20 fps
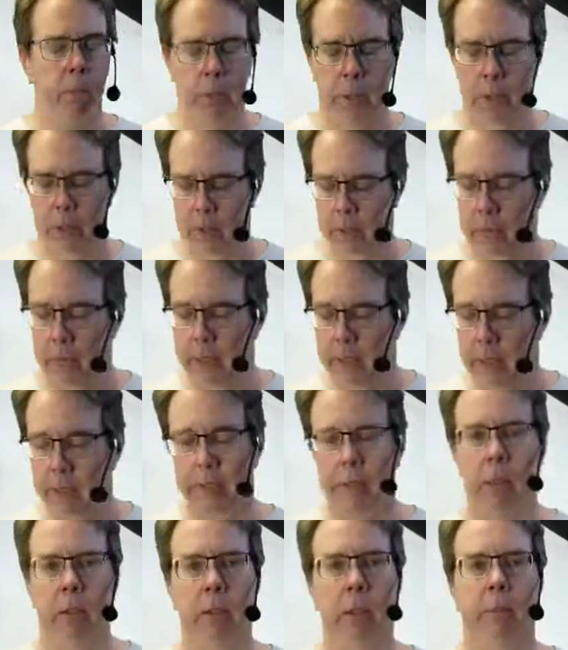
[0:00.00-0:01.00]
what else? I had
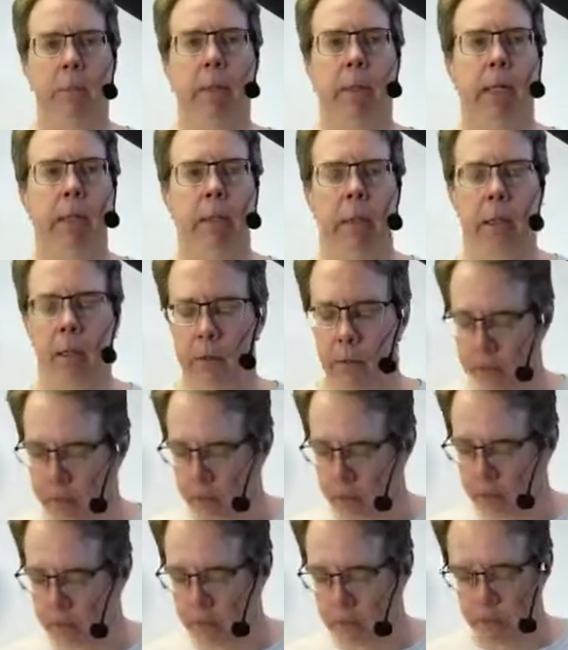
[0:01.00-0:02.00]
something else on my desk here.
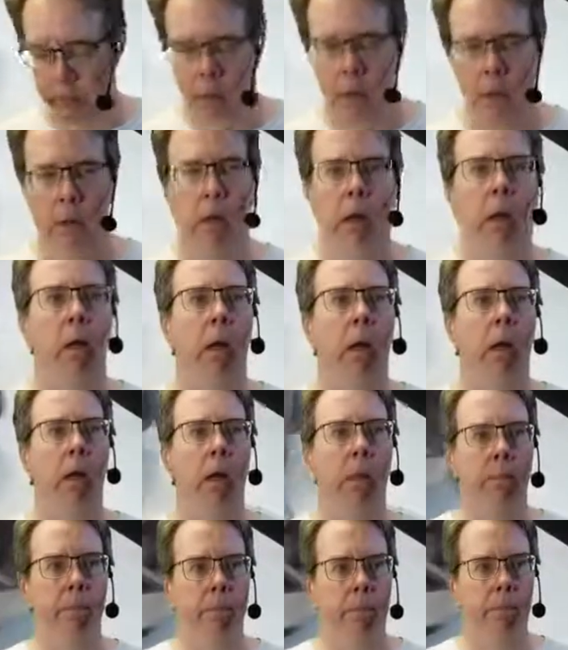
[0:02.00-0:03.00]
Sorry,
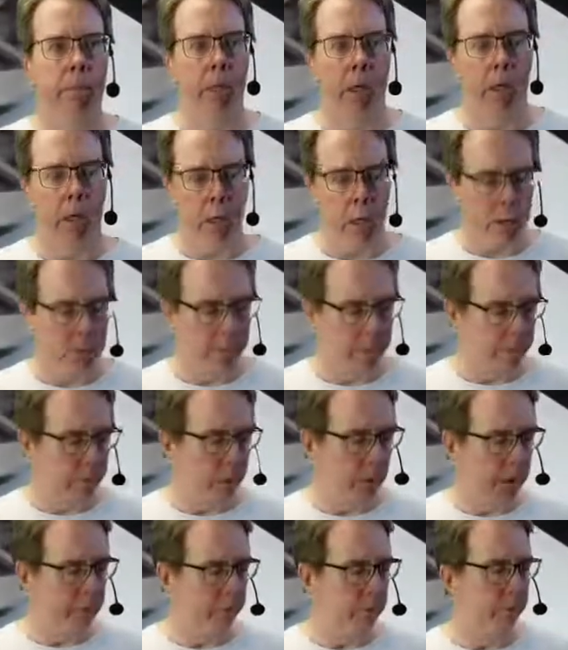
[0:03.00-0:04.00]
um, kind of losing my
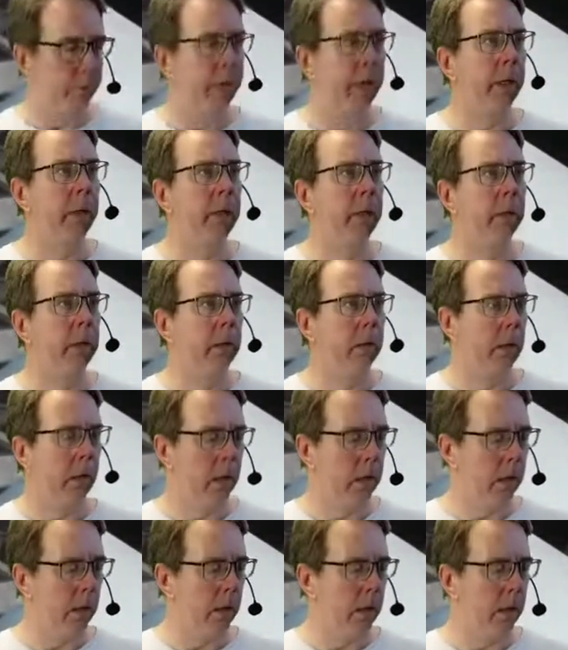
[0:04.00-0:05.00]
brain for a minute.
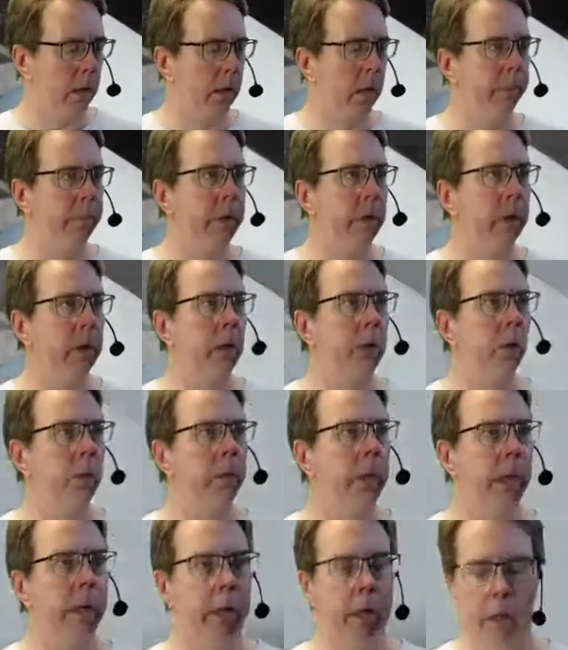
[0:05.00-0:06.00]
Uh, let me go
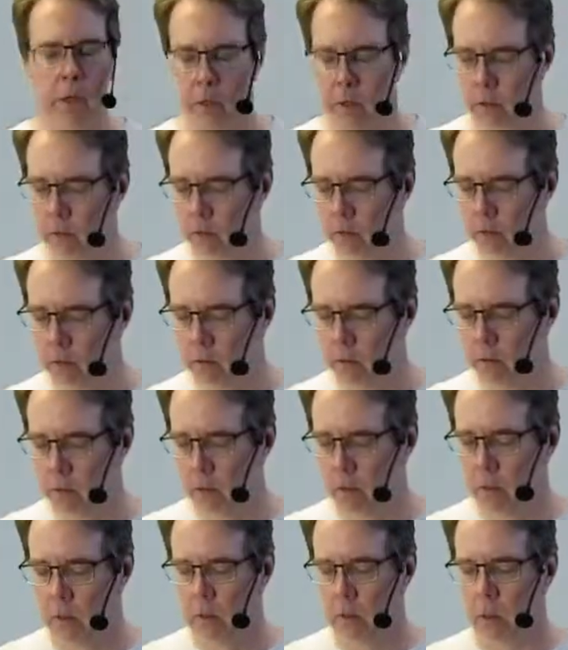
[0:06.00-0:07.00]
back here.
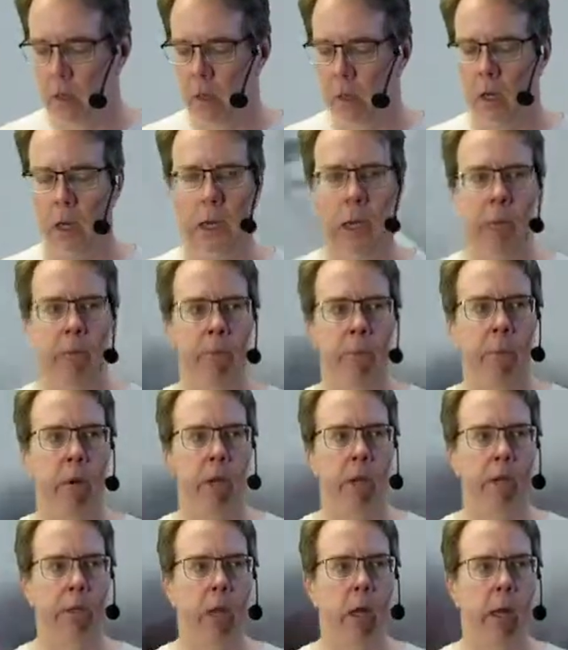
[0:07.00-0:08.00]
Uh,
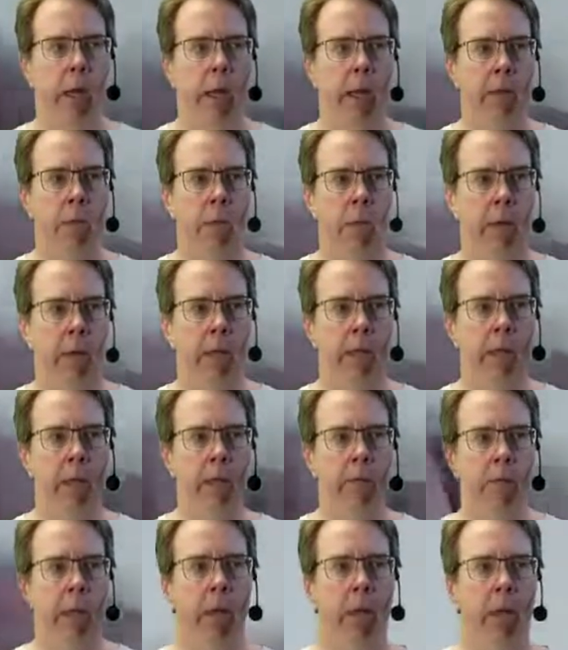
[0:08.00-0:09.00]
everybody's got to have one of
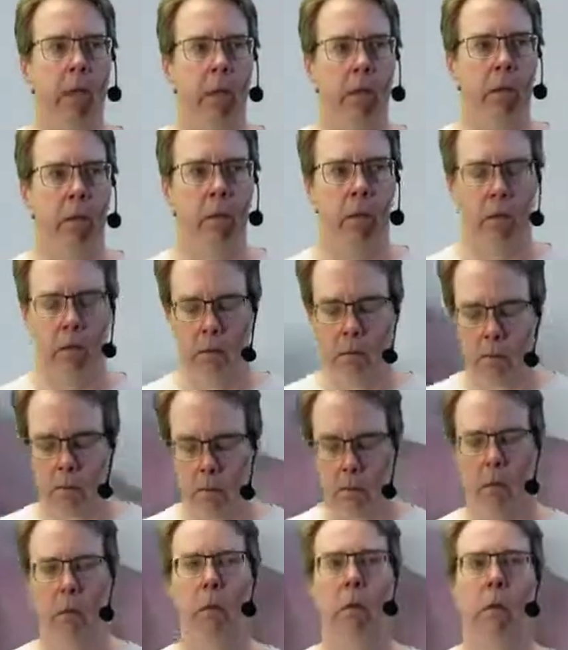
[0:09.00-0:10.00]
these, right?
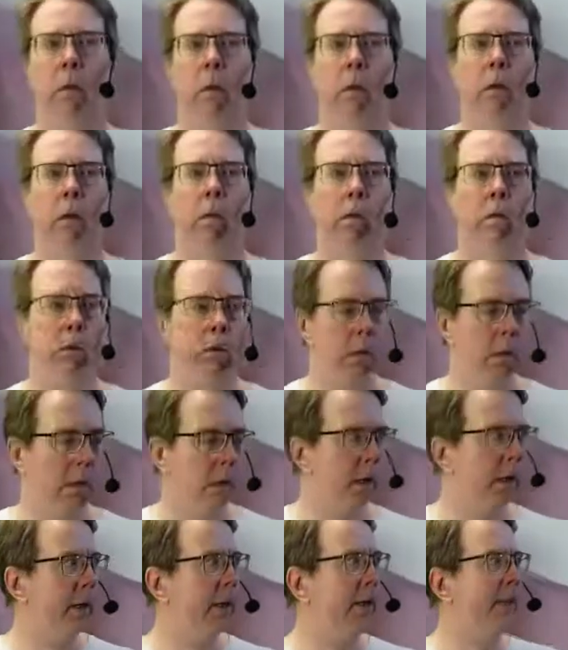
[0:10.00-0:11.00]
So
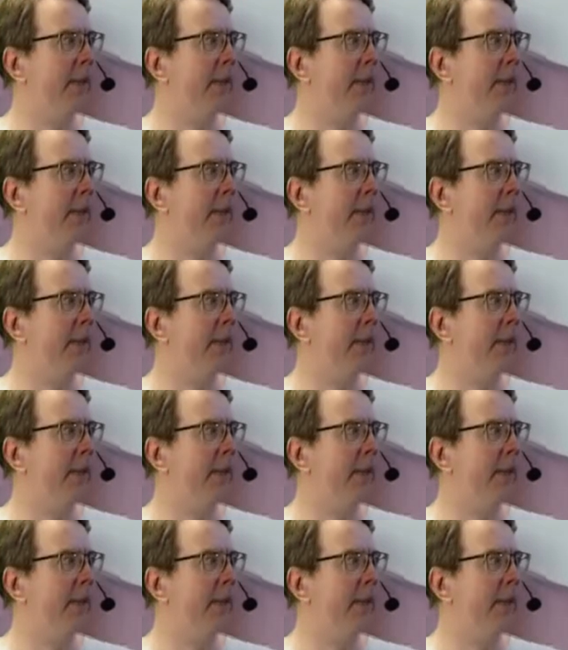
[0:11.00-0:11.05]
uh,